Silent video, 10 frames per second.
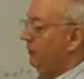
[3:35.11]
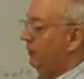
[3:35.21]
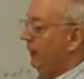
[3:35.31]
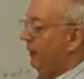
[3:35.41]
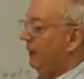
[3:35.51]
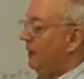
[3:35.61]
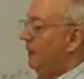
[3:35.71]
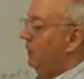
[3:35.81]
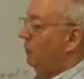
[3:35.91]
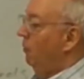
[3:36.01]
to do it,
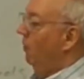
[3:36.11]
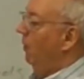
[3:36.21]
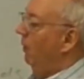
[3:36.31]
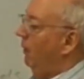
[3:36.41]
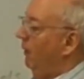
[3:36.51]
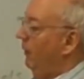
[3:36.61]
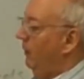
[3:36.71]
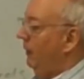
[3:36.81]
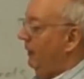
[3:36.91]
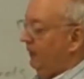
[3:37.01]
nor are you
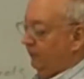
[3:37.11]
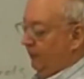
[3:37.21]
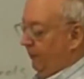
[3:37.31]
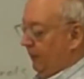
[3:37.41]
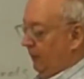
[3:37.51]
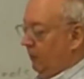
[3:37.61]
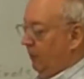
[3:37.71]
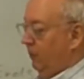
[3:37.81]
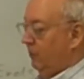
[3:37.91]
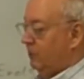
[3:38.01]
going to need something
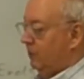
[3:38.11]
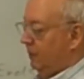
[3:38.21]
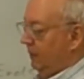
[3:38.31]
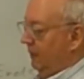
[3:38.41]
huge,